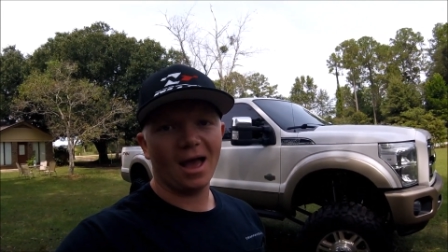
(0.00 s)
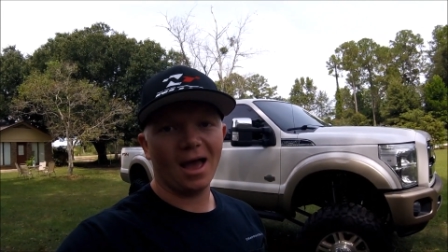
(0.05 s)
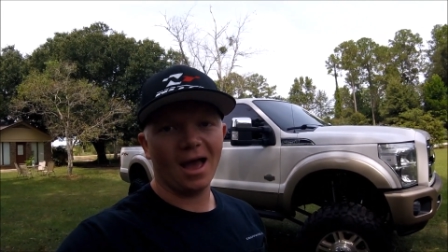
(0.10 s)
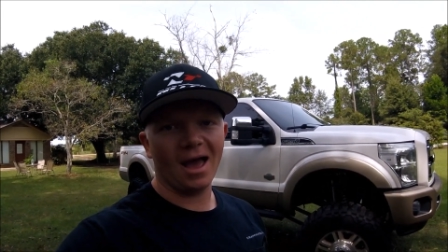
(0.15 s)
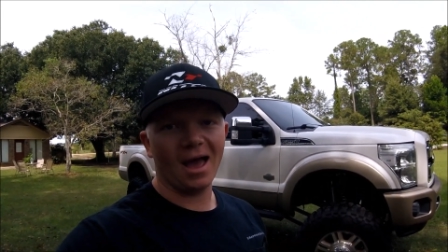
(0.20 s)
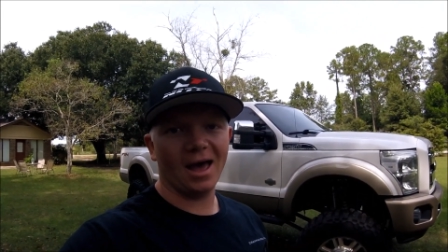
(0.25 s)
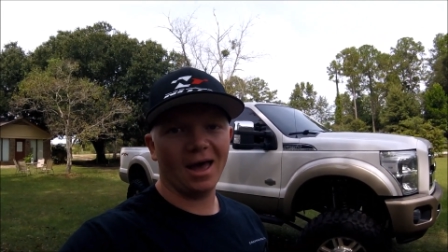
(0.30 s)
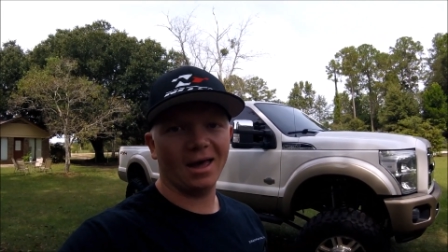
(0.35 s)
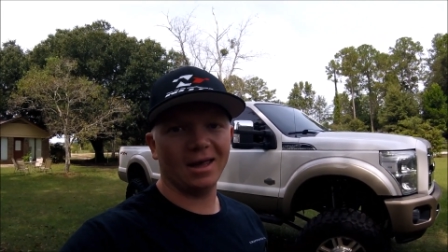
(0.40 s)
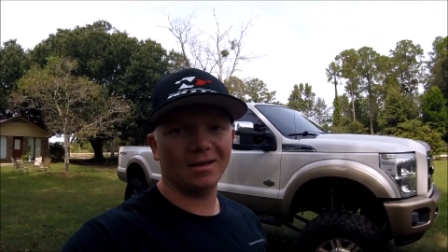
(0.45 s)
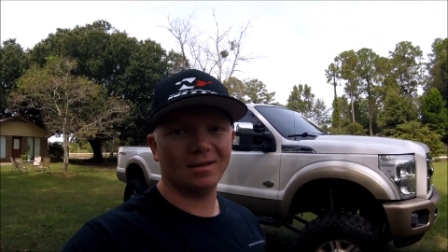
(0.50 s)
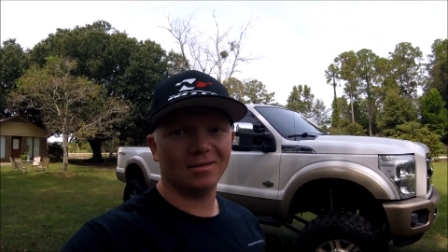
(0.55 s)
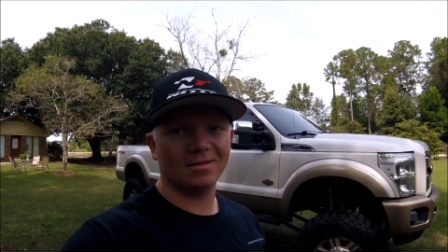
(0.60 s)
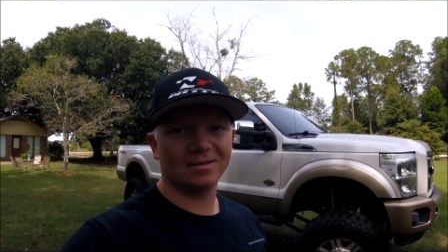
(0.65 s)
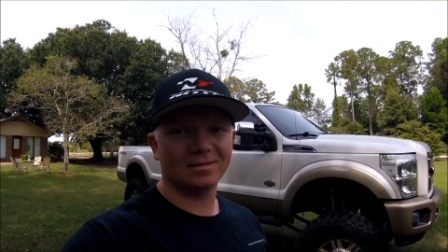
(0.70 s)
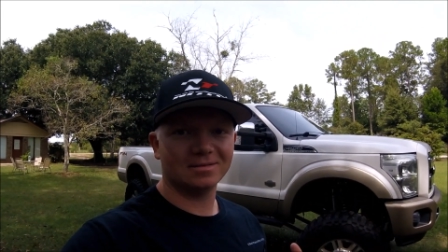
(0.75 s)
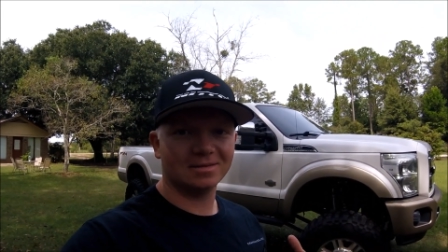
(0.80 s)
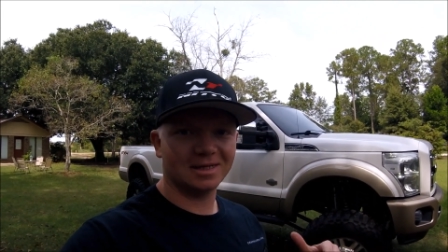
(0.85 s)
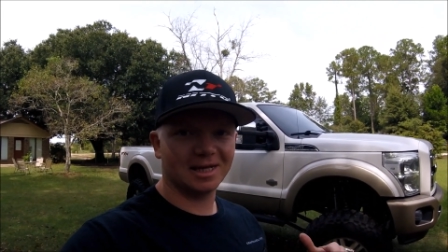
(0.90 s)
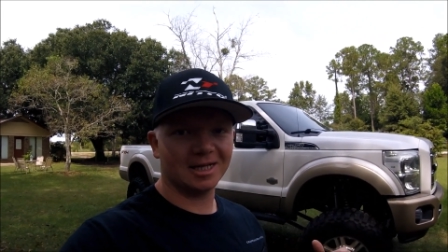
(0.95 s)
and
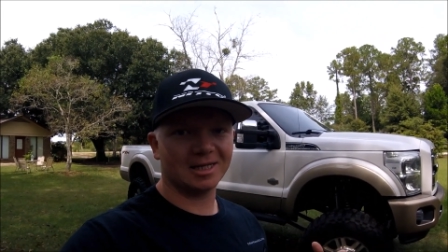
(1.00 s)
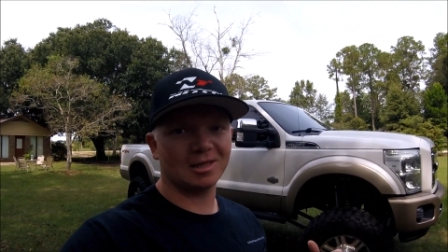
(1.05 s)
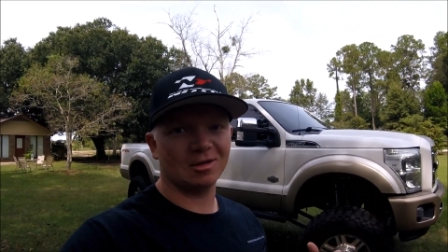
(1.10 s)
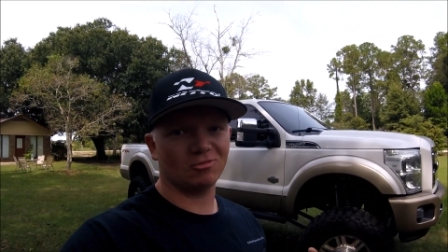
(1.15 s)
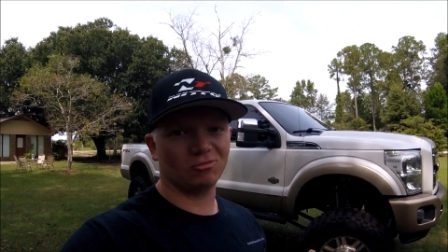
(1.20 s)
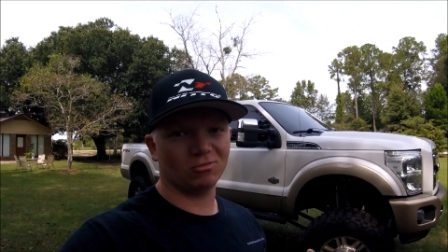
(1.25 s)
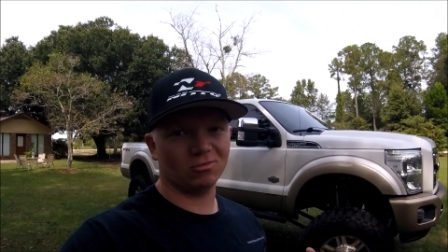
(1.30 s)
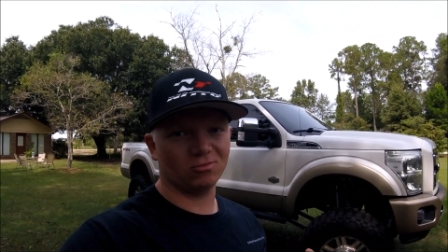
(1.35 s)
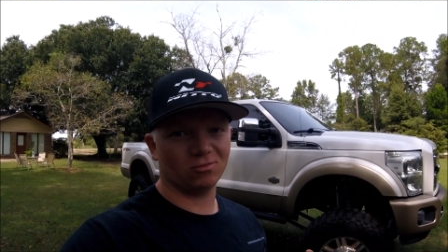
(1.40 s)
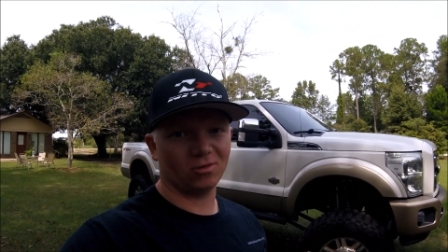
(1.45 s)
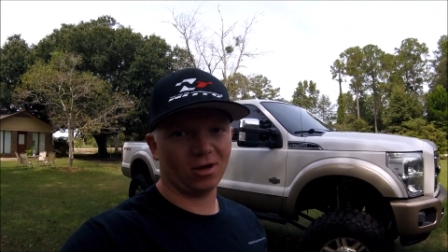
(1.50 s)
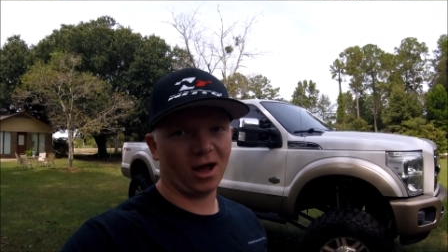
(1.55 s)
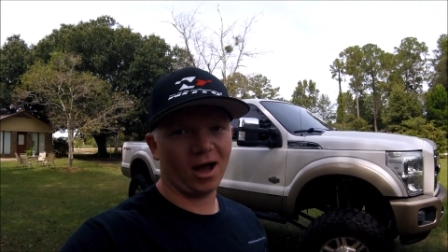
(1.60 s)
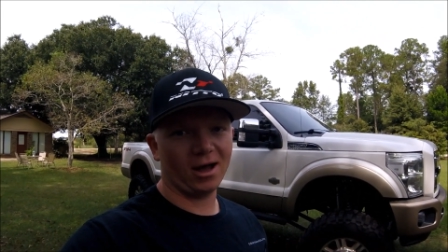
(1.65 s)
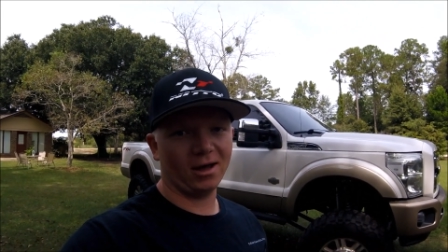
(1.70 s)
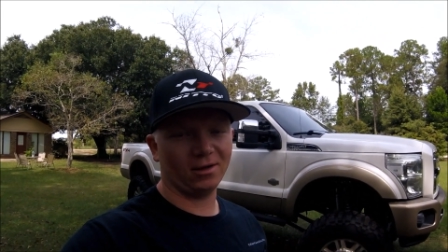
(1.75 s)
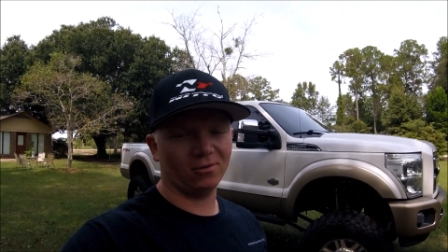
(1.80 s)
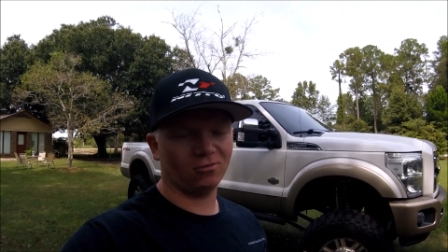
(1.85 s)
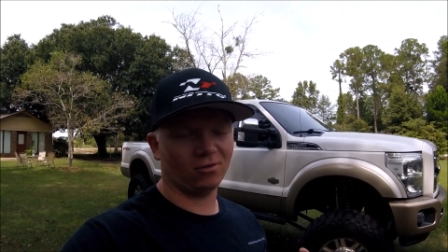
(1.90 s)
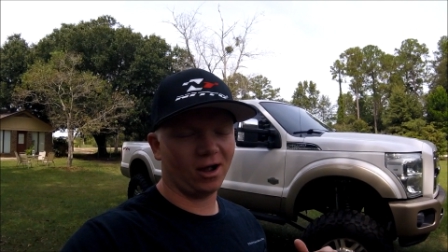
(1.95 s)
get the
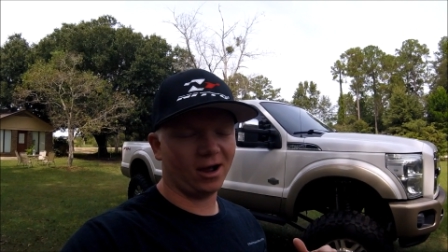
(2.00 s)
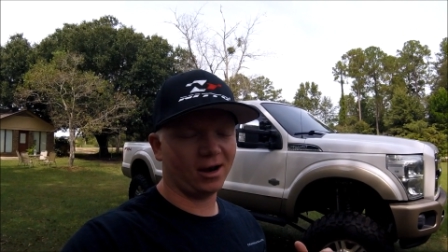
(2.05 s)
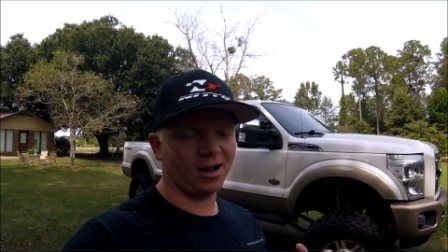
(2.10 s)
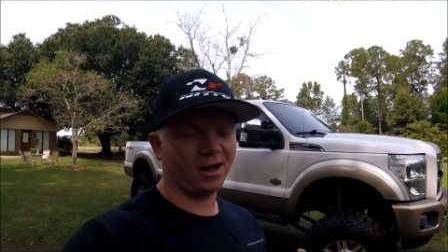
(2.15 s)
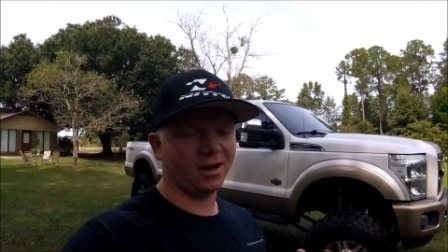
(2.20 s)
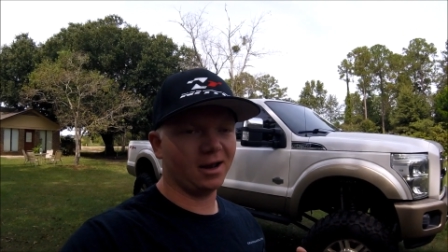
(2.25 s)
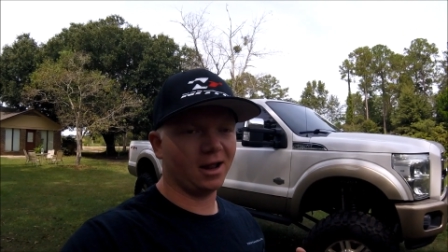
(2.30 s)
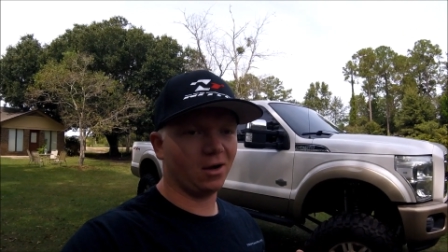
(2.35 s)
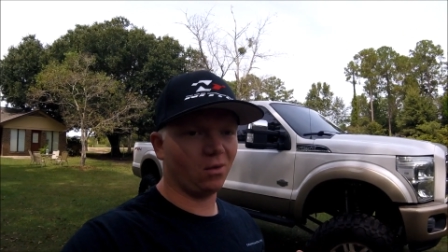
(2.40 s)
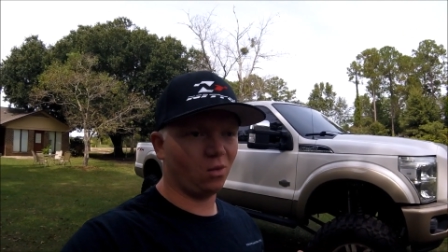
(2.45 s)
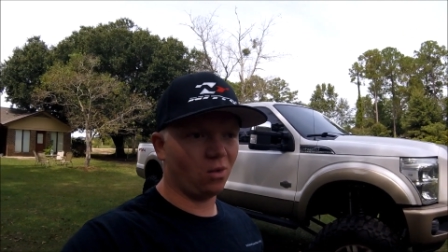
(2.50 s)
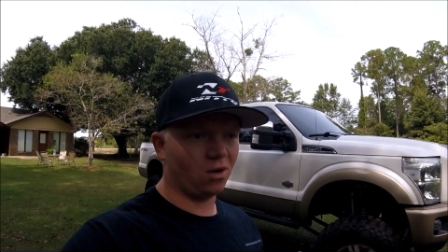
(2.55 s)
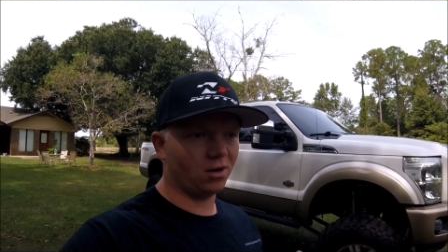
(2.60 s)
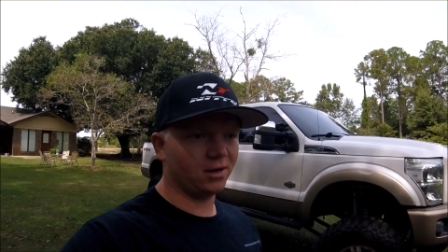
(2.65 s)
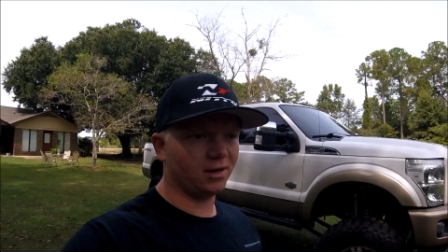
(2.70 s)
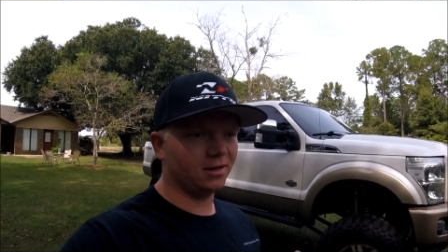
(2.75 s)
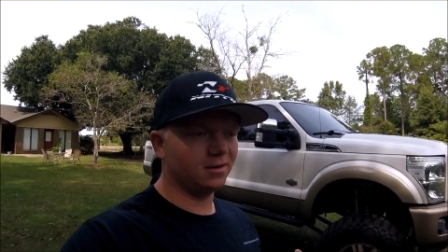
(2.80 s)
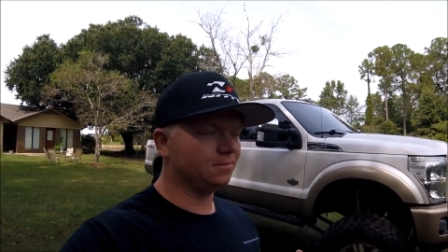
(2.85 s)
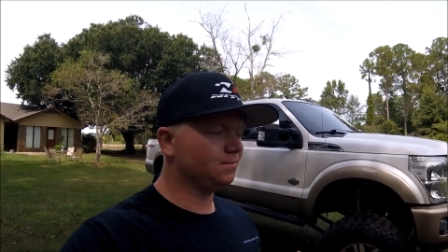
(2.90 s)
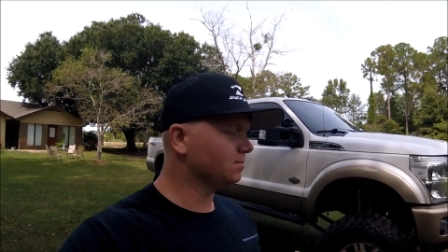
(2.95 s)
ride height I
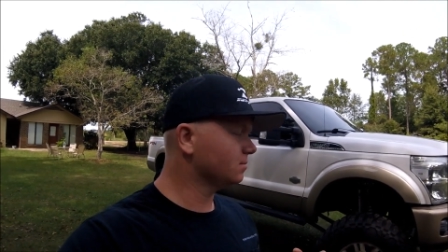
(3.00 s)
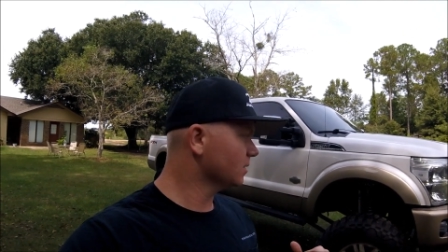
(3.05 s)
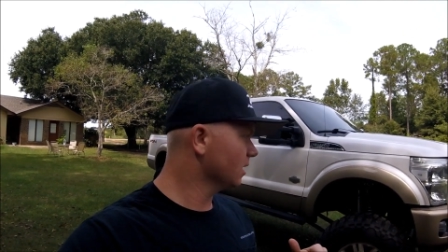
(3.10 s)
wanted.